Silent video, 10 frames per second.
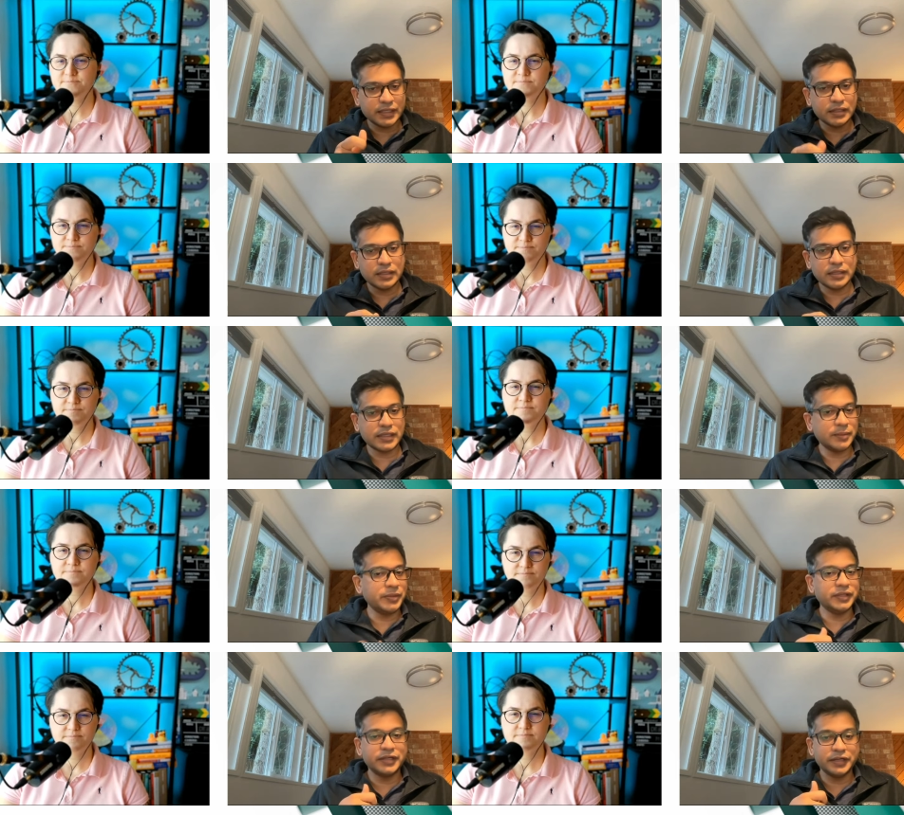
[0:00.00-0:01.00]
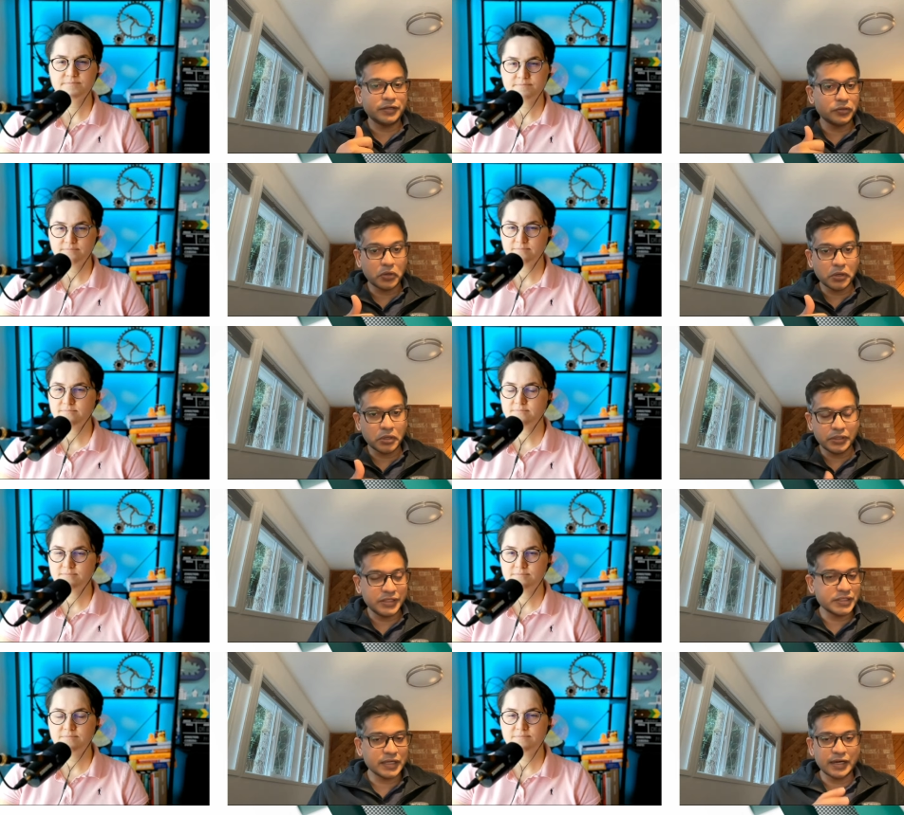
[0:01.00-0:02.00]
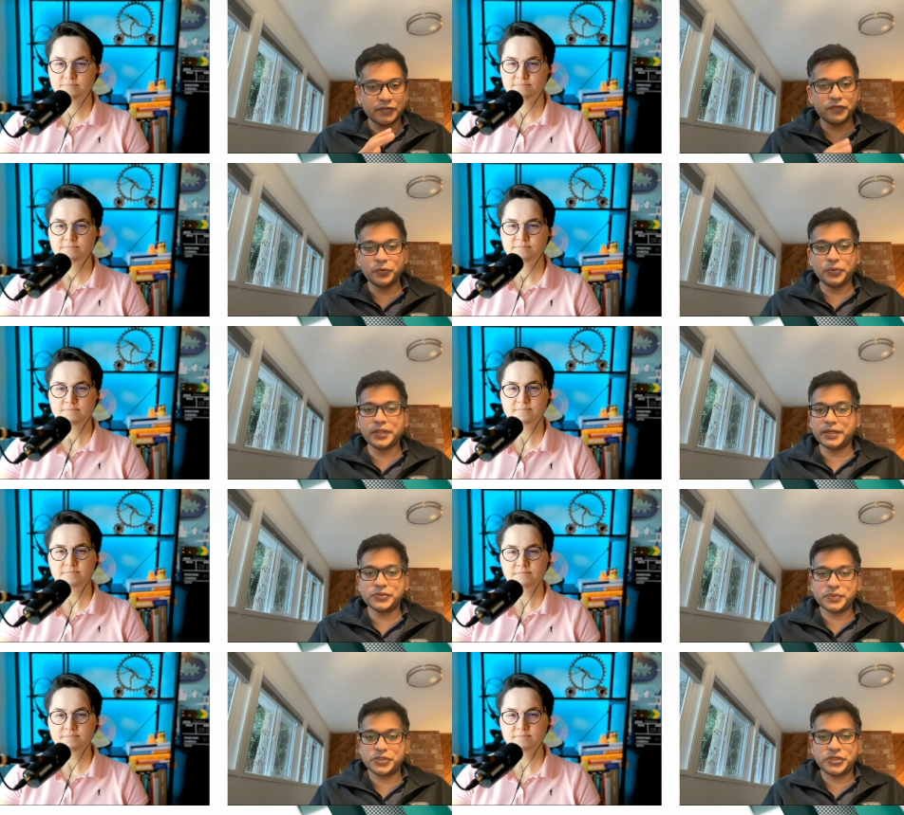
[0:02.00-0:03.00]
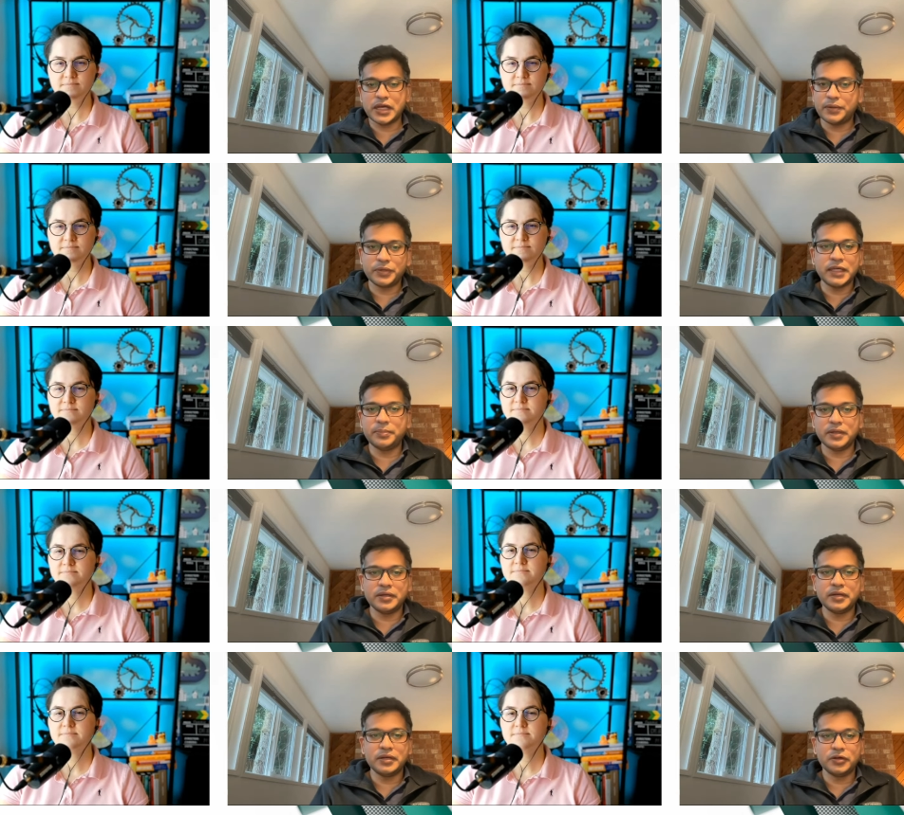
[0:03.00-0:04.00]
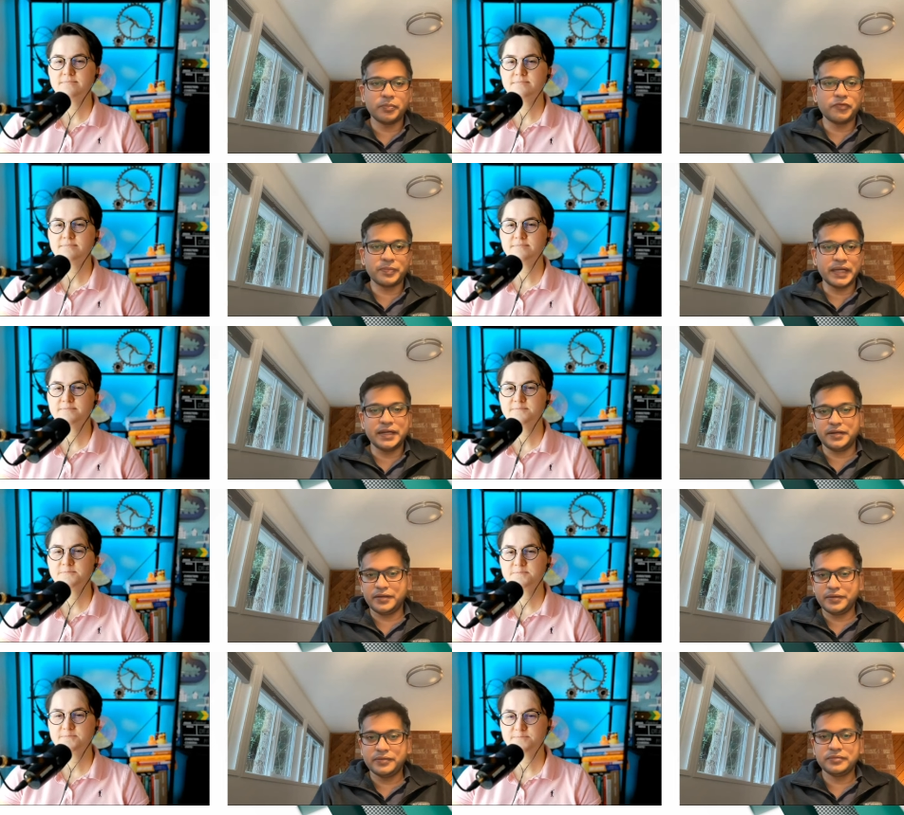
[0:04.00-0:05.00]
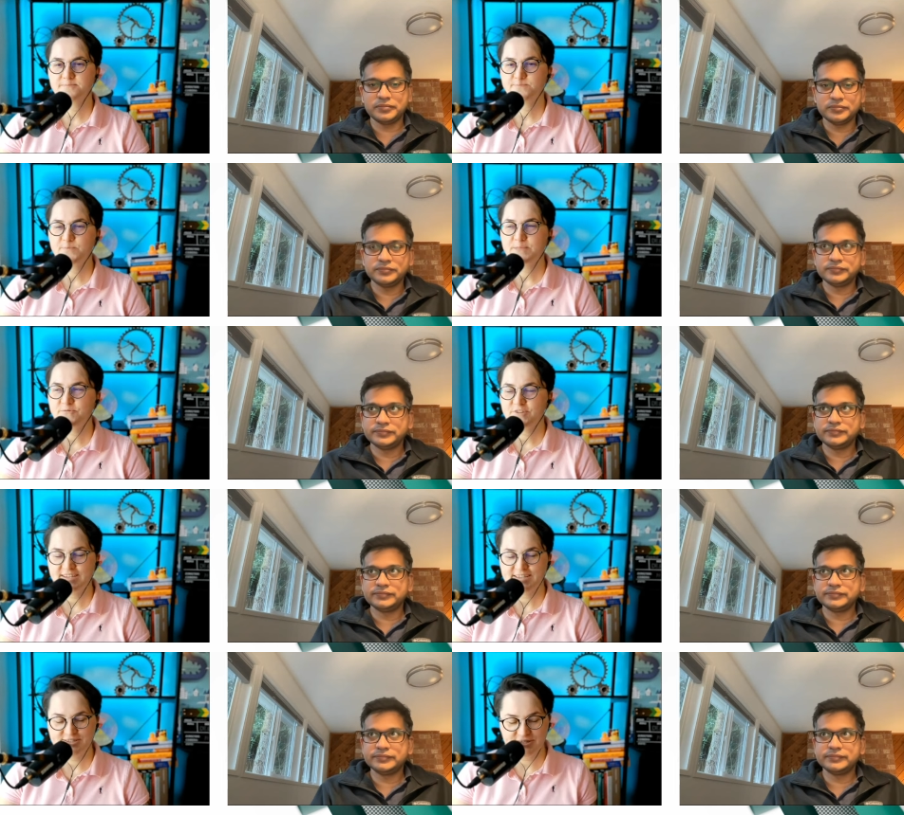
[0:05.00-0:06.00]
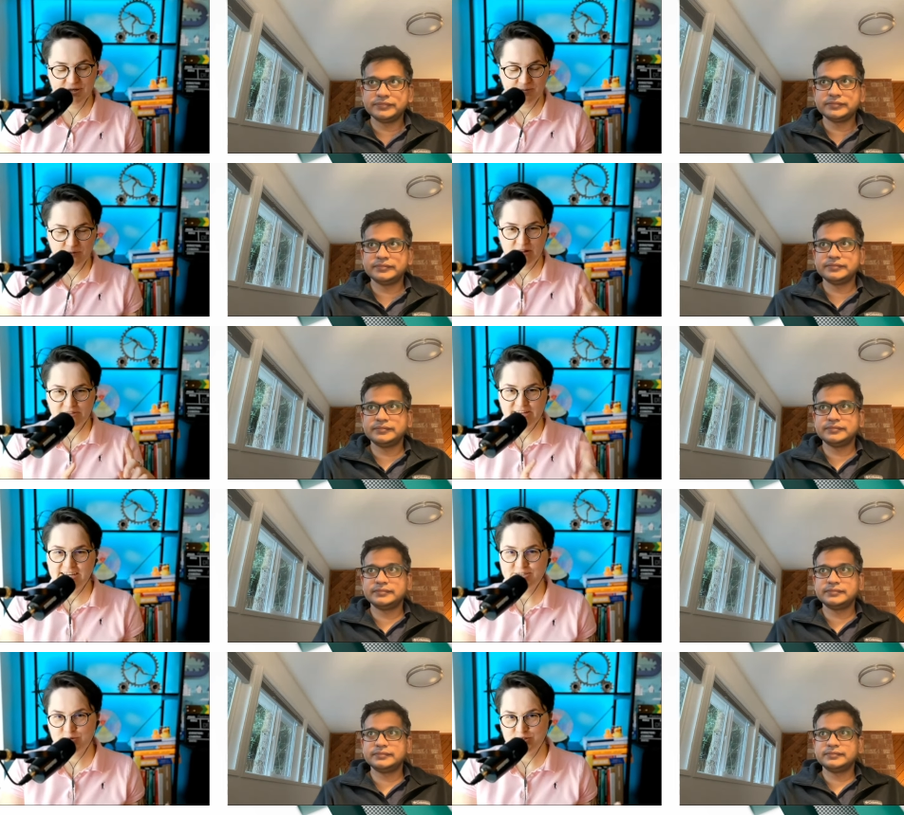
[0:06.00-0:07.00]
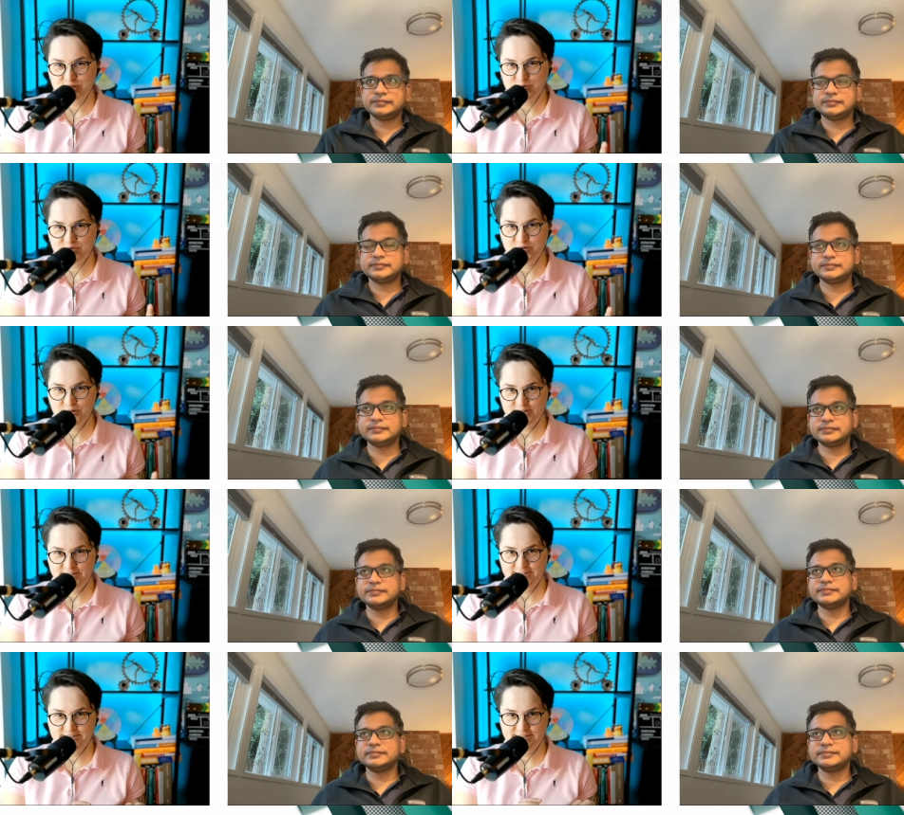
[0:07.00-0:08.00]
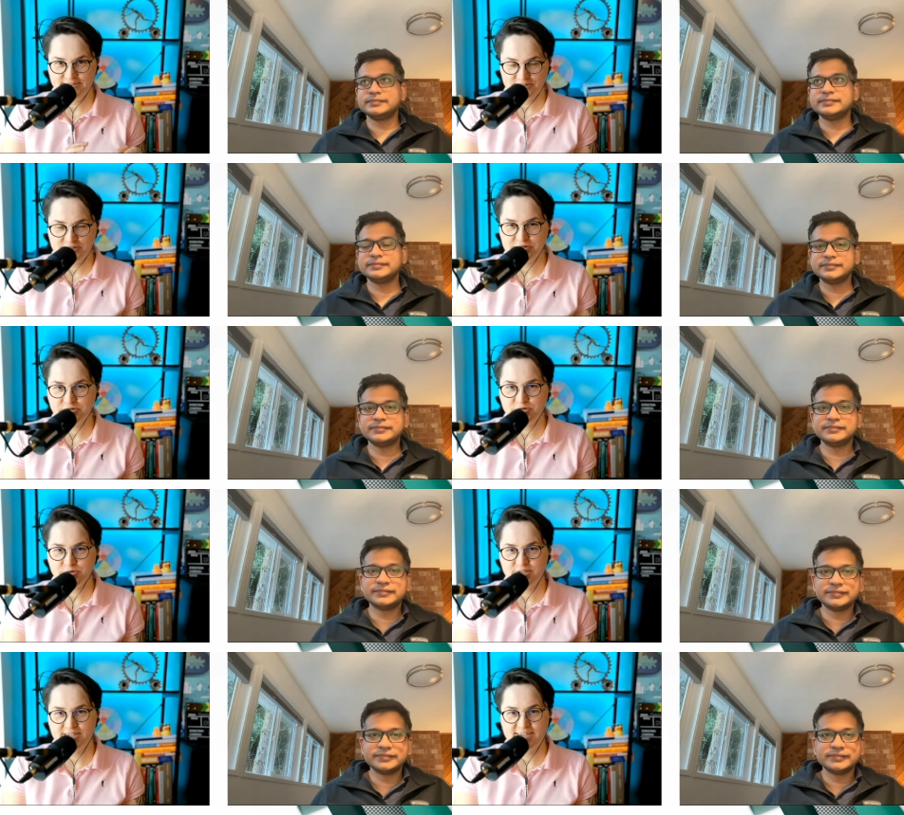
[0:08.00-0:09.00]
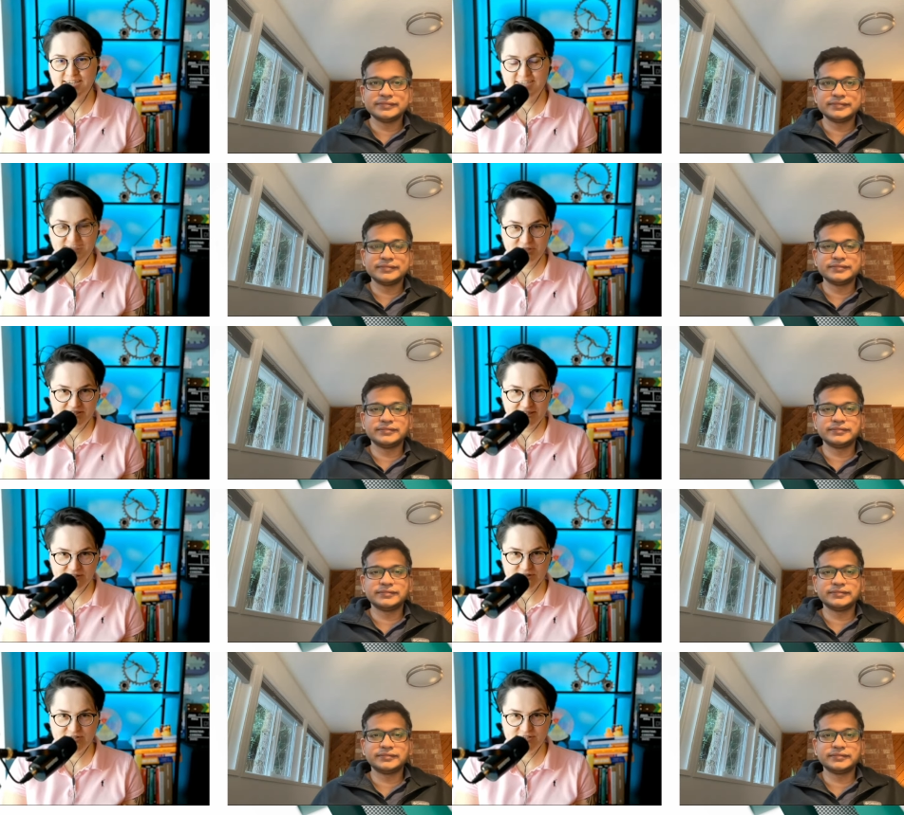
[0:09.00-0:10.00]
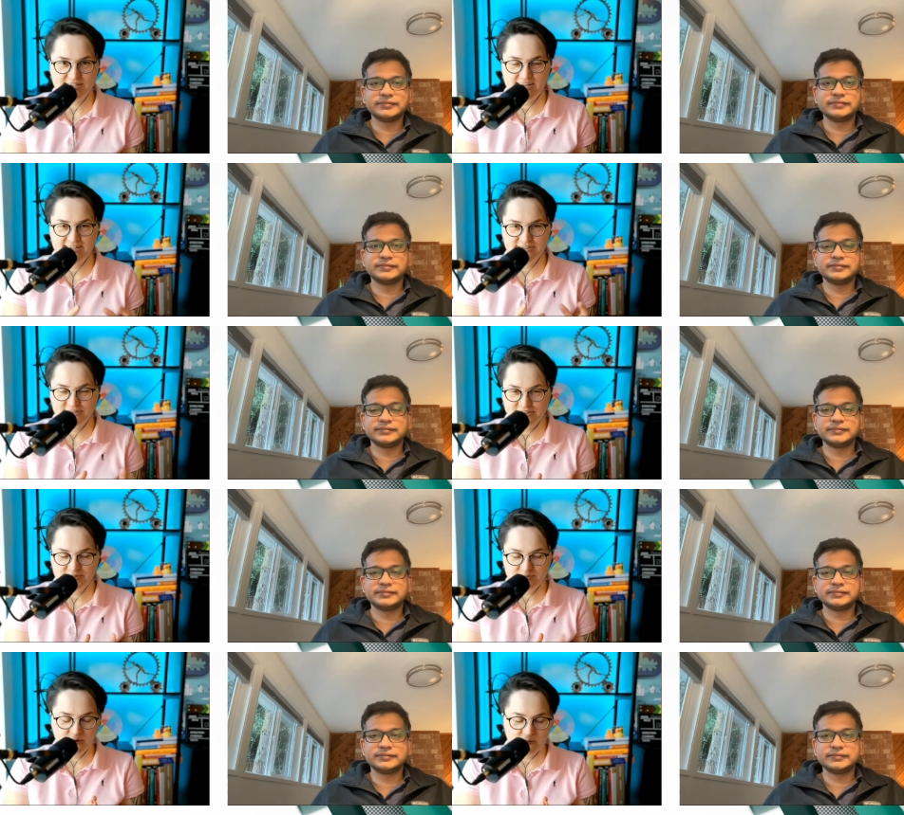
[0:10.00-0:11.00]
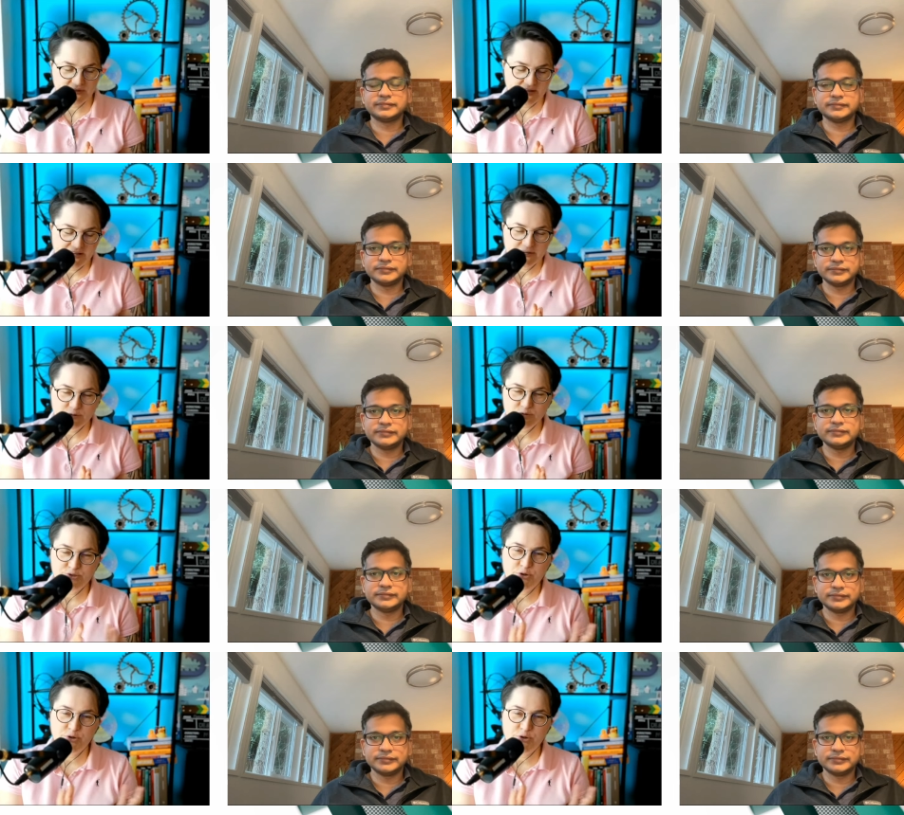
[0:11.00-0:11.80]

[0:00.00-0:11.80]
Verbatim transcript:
Speaker 1: it. Uh, keeping the data raw, these are kind of two things which I would keep in top of my head.
Speaker 2: Fantastic. The last question before digging into the details and the demo. Could